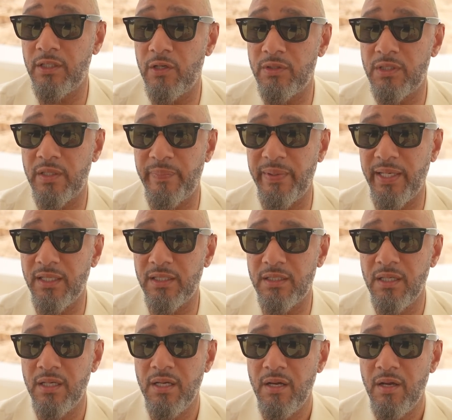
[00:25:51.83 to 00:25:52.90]
You know, it's the
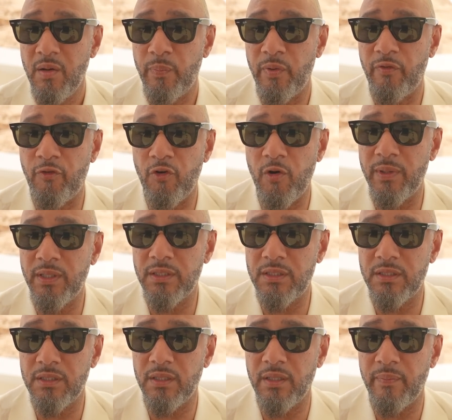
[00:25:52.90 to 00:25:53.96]
biggest
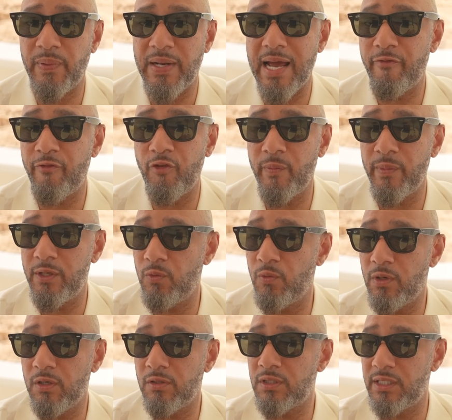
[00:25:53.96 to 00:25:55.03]
performance platform in the
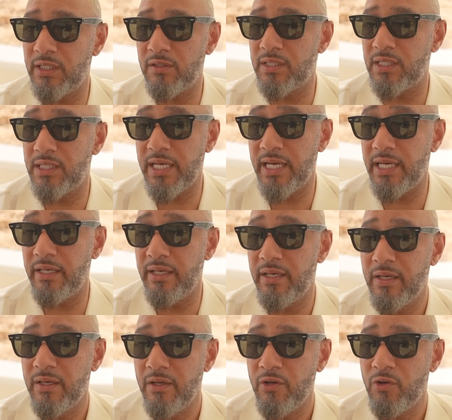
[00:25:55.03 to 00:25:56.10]
world still today,
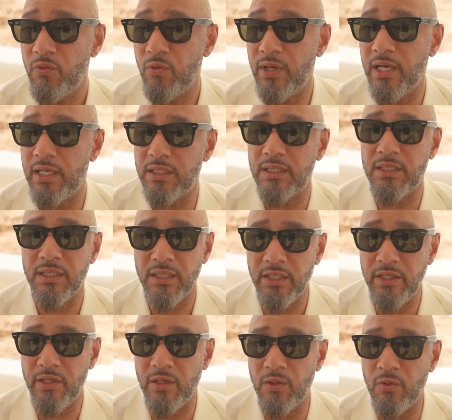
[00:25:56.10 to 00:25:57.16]
with us,
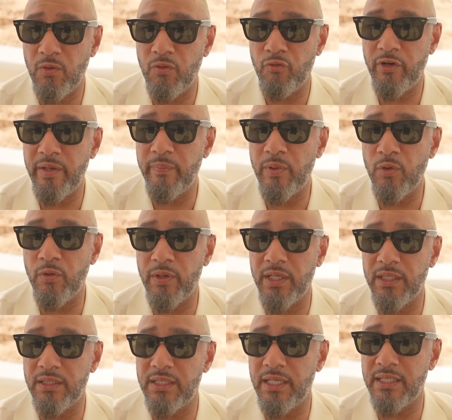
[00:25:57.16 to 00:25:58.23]
you know,
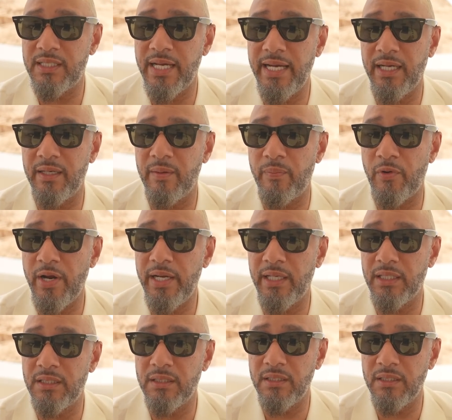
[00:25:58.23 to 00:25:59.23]
rebooting and taking a break.